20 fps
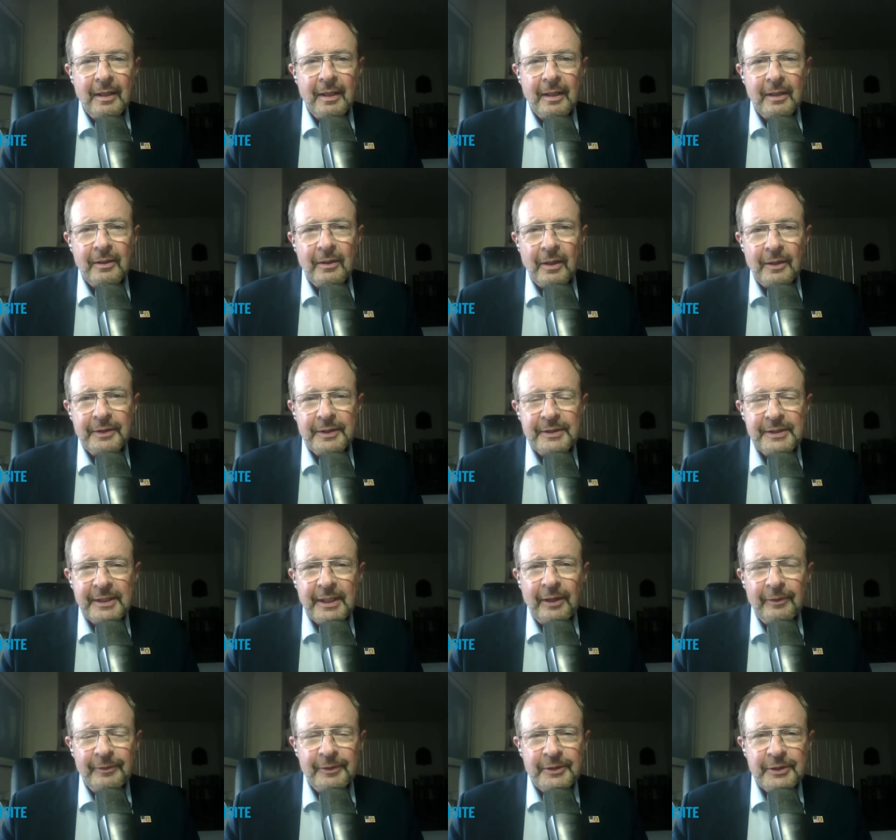called The
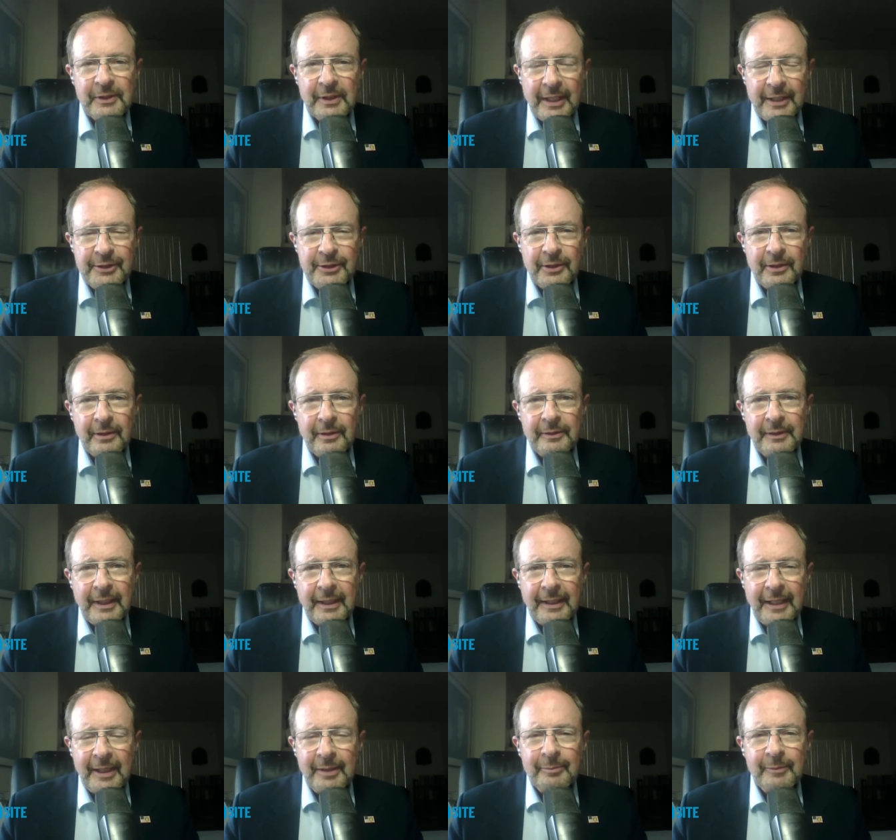Selfish Ledger. And that
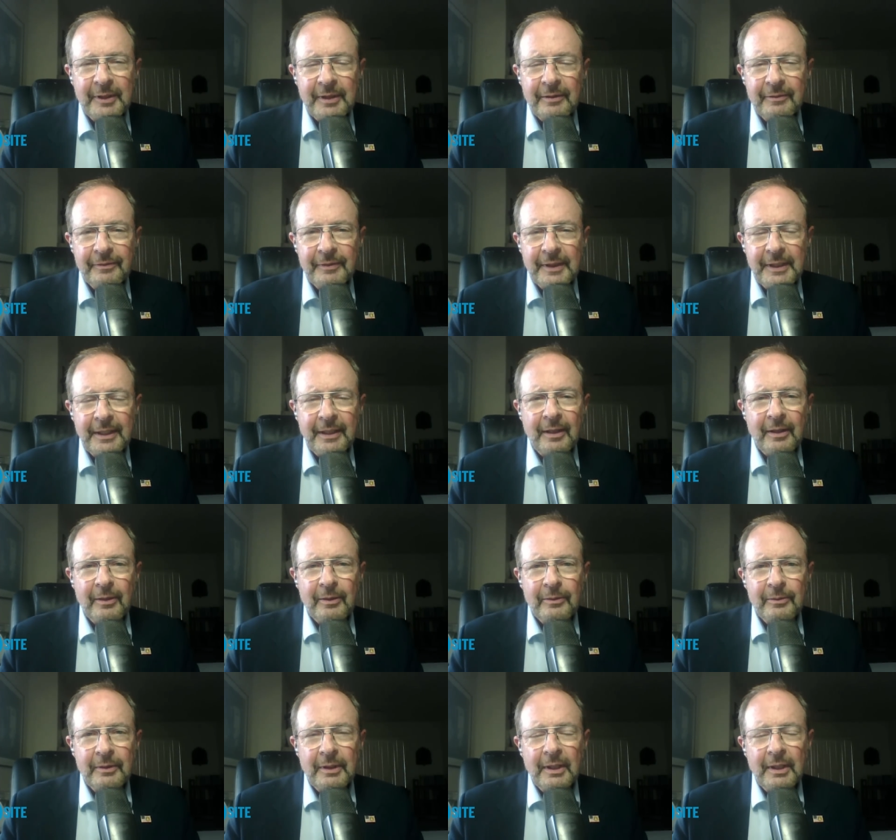8-minute video,